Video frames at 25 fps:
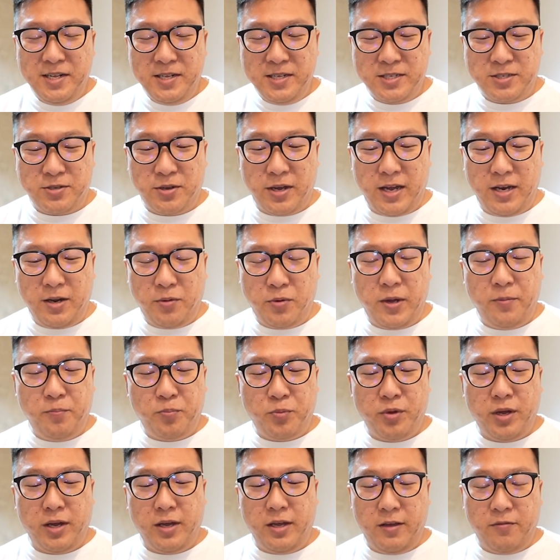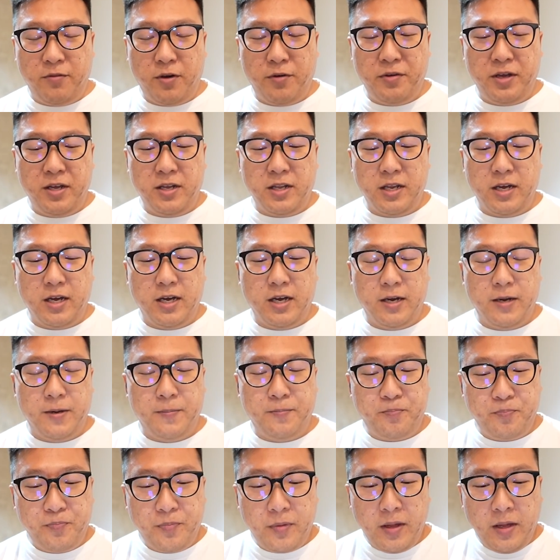So anyway, we're evolving
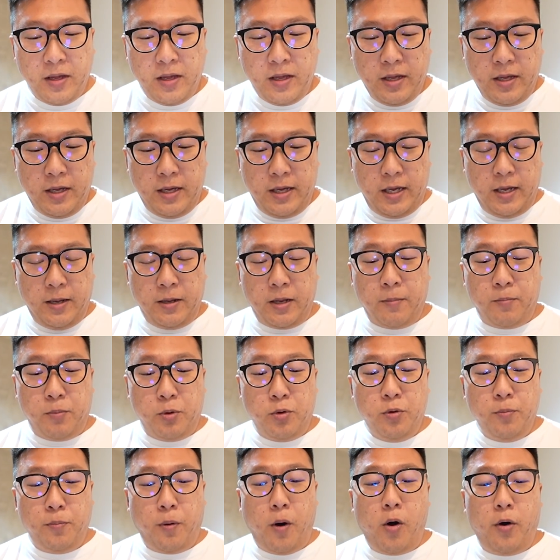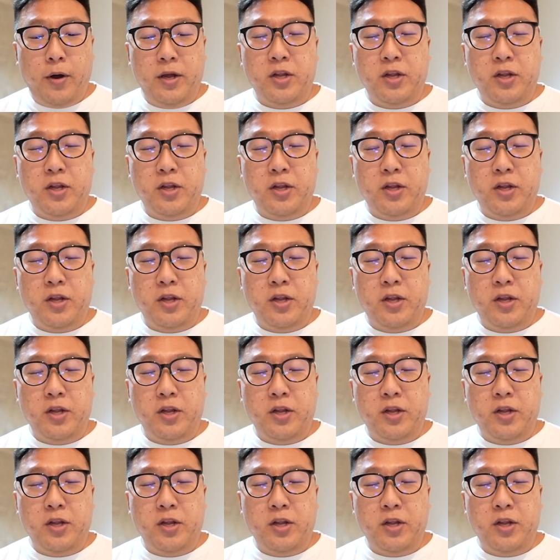the blue ball